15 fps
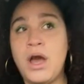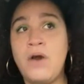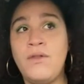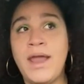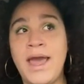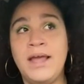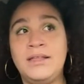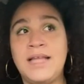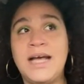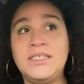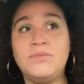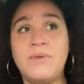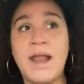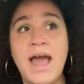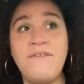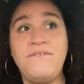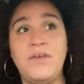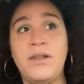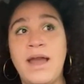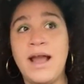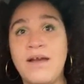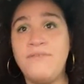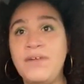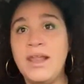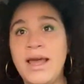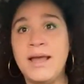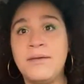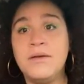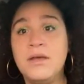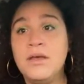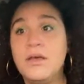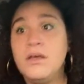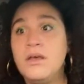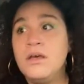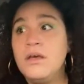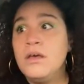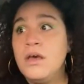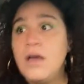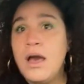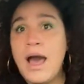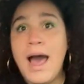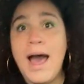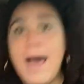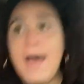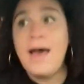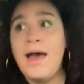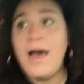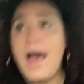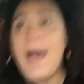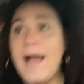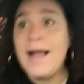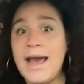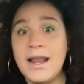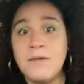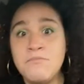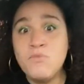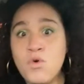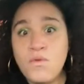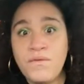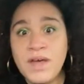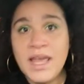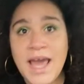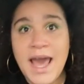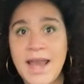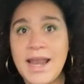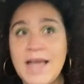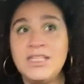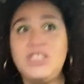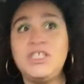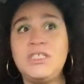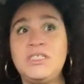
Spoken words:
like that's what I feel like. I feel like I gotta move again. I